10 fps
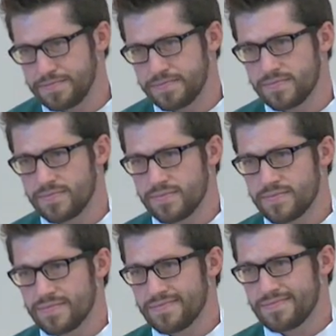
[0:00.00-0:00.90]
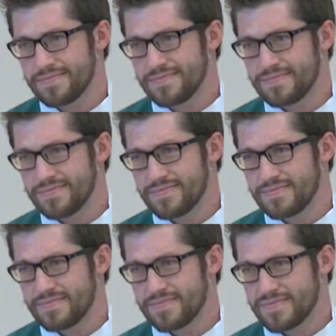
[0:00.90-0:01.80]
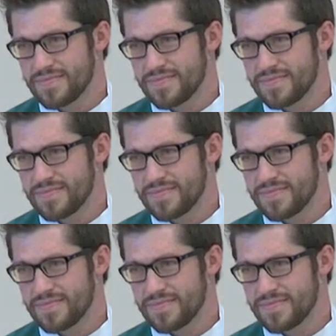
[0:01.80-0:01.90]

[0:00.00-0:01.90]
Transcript: [no speech]